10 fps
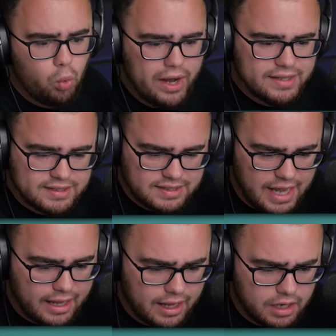Wait a
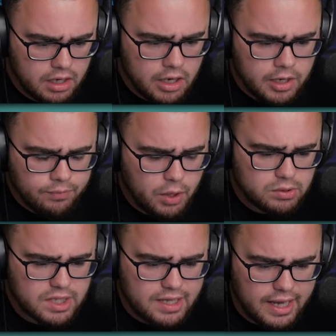second. There
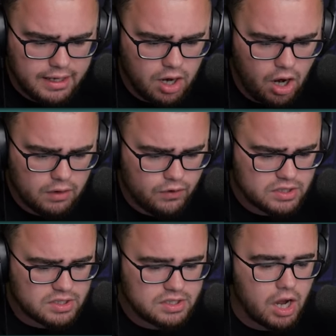was a King Kong
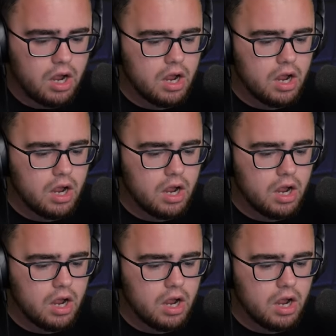vs.